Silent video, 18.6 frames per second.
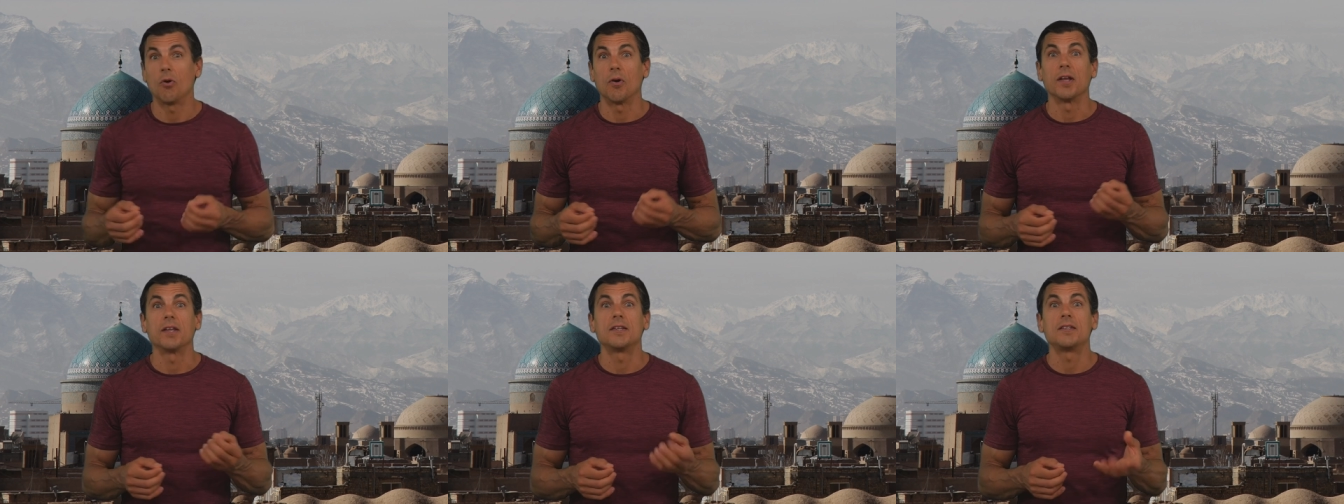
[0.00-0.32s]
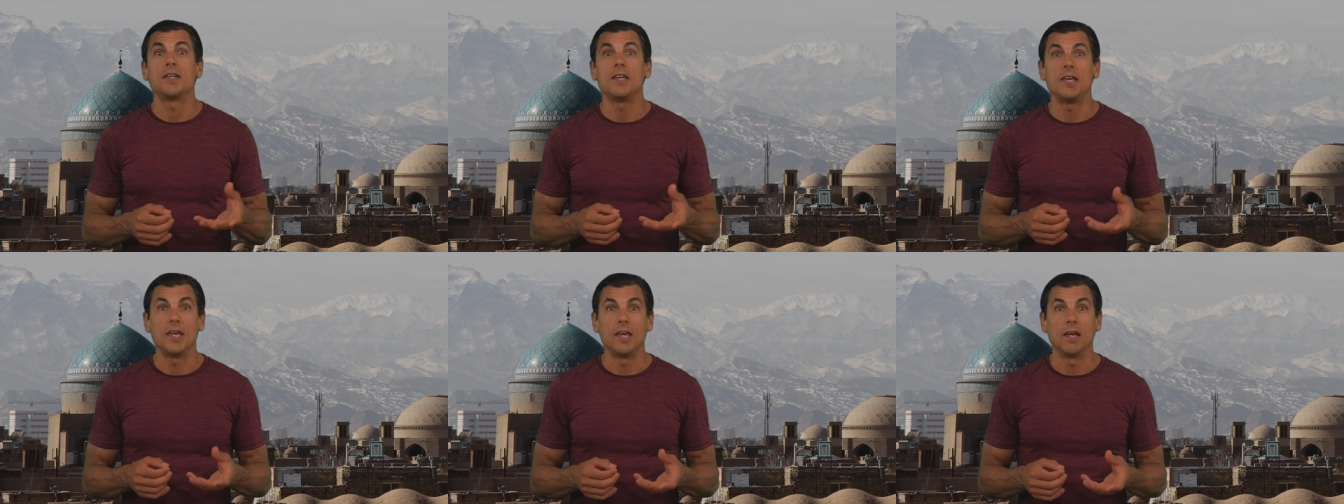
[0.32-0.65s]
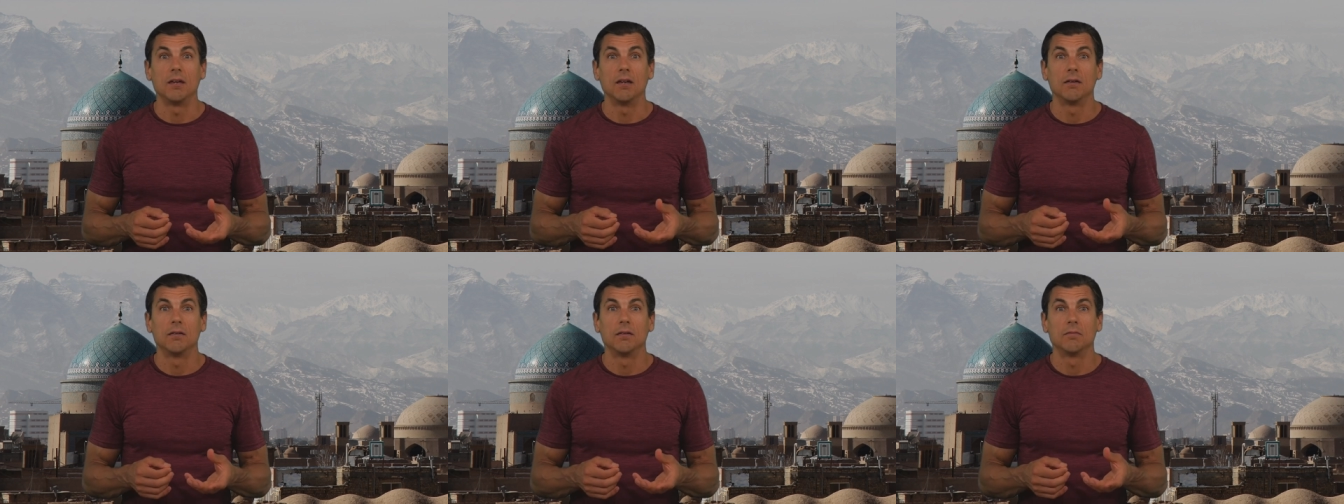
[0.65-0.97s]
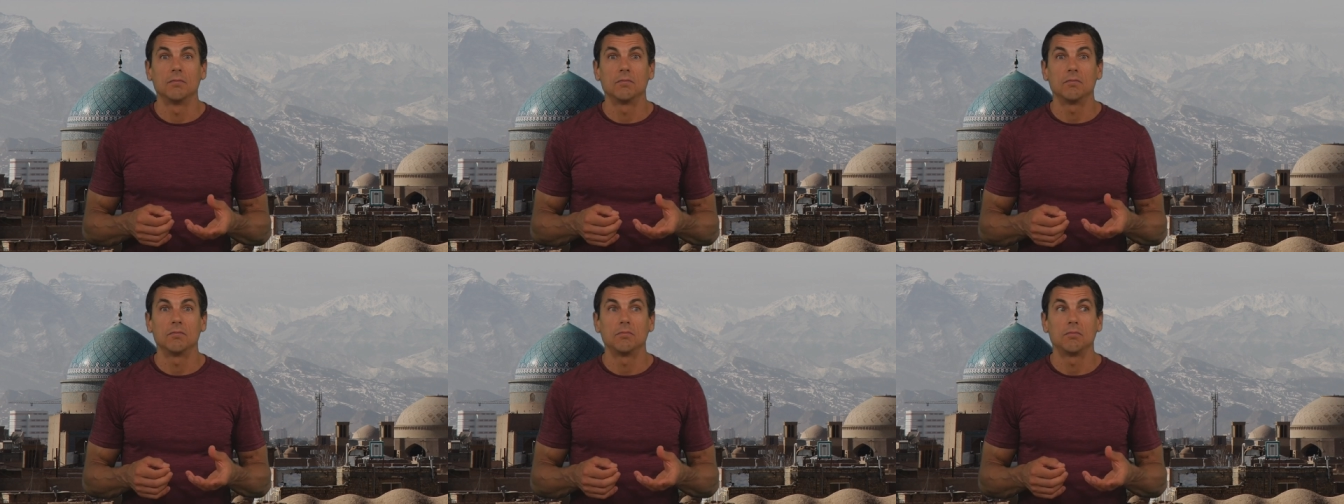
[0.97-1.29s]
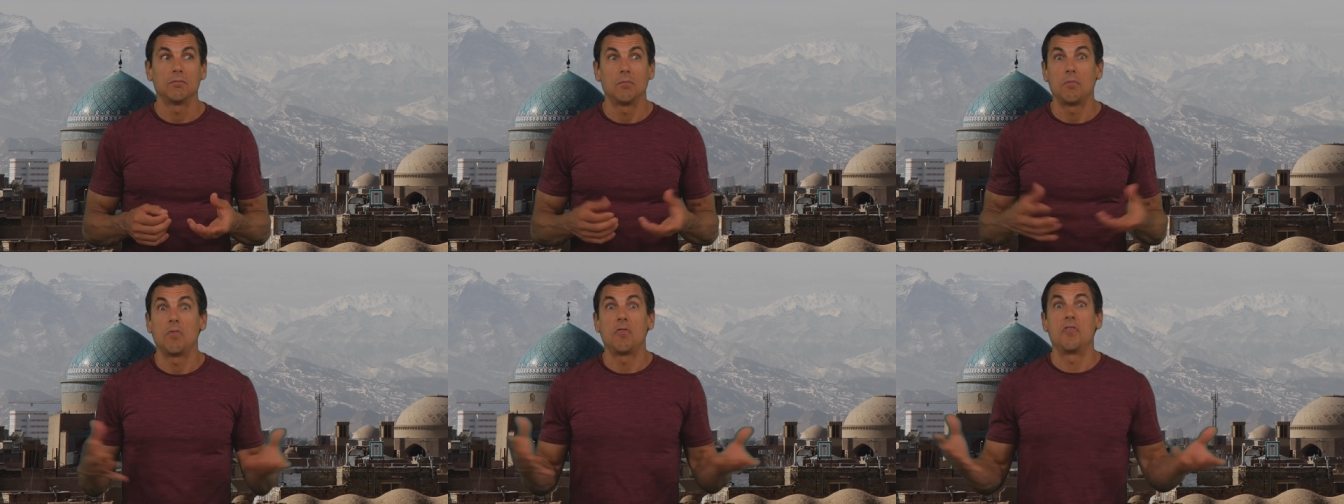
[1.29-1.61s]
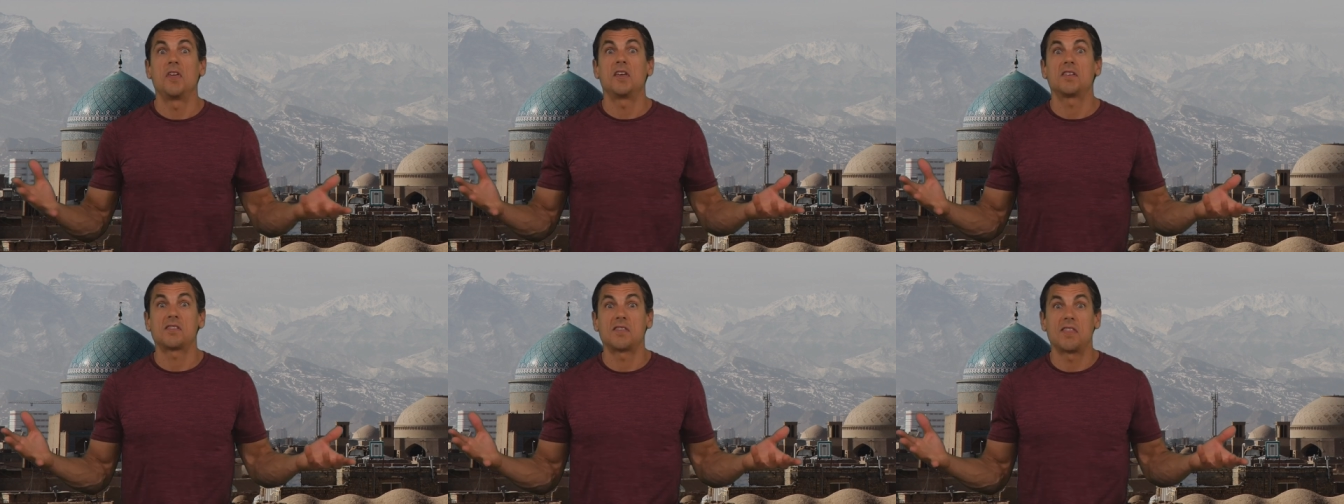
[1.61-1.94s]
or a T.
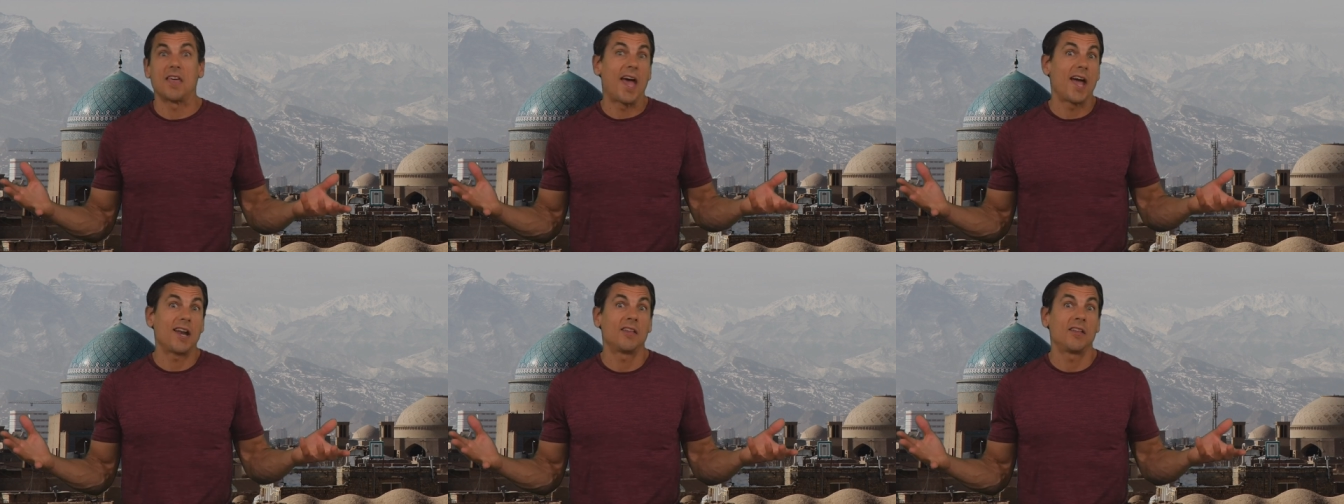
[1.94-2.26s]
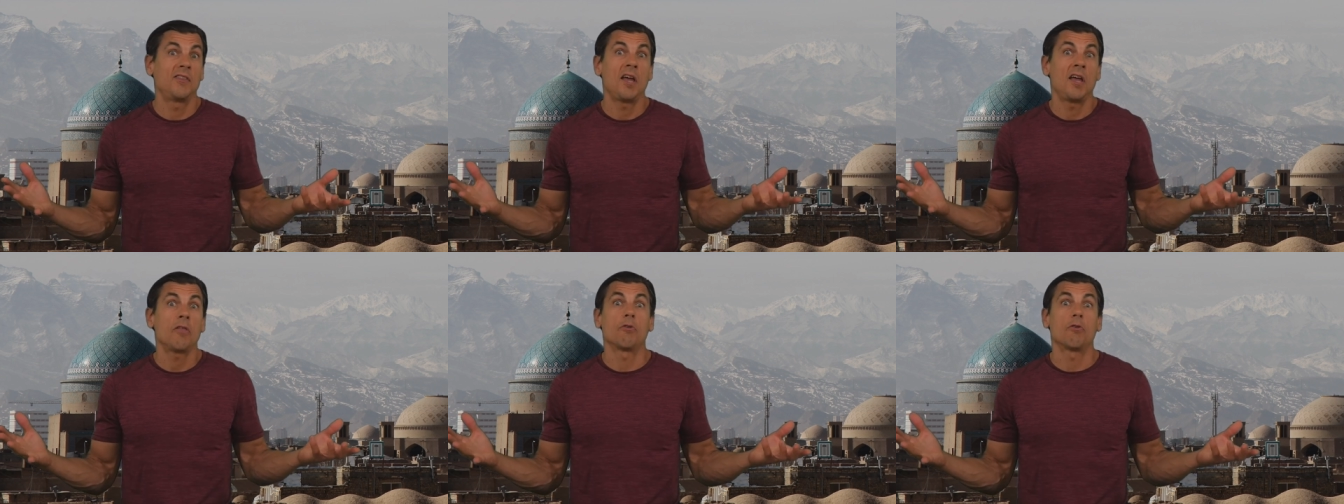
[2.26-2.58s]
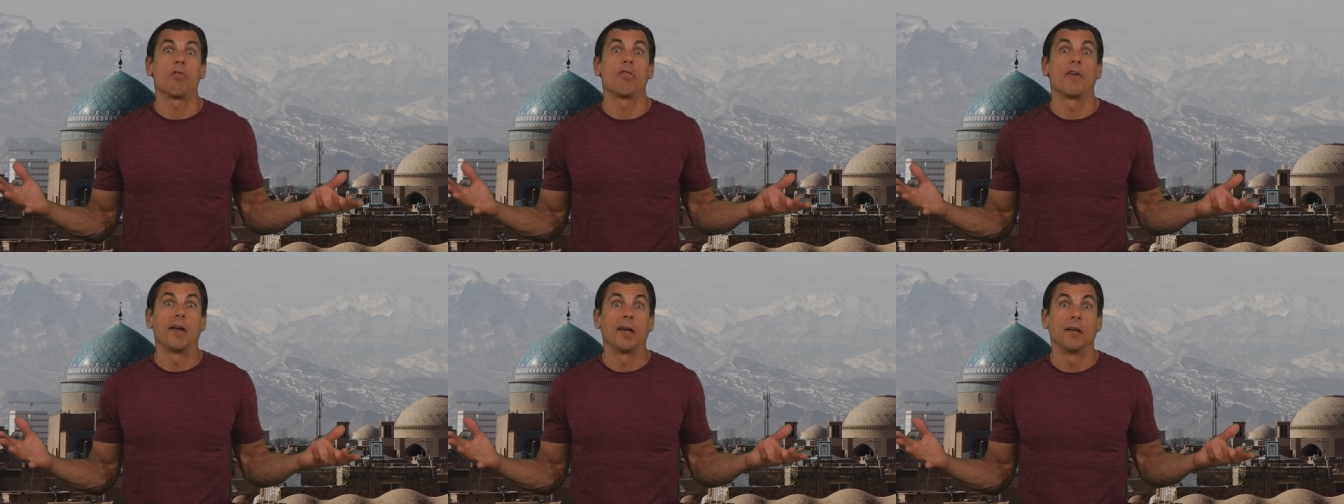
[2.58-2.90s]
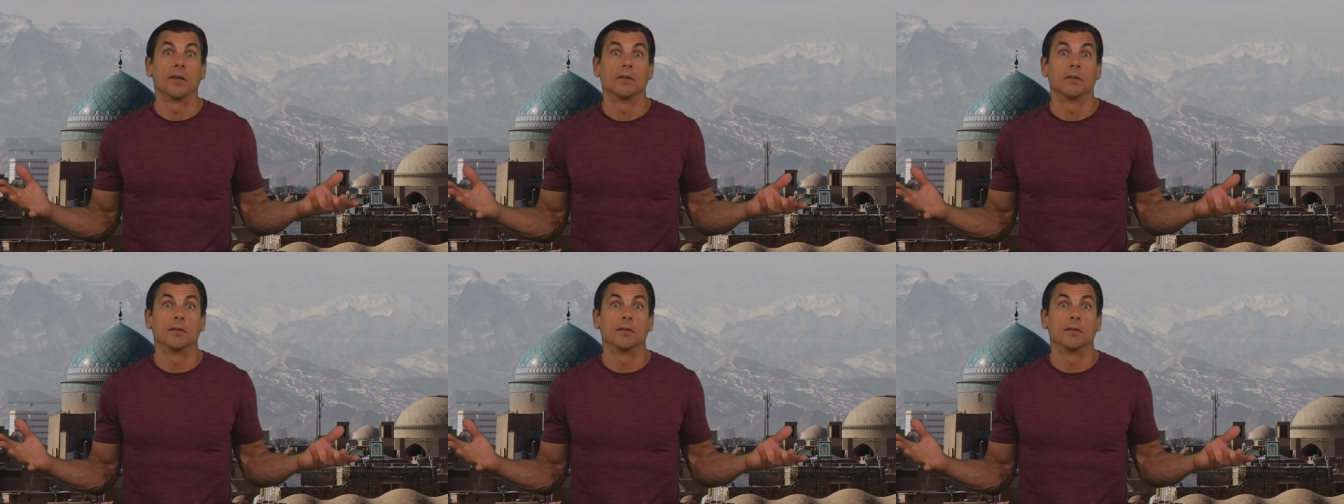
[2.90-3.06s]
This, that, and the other thing.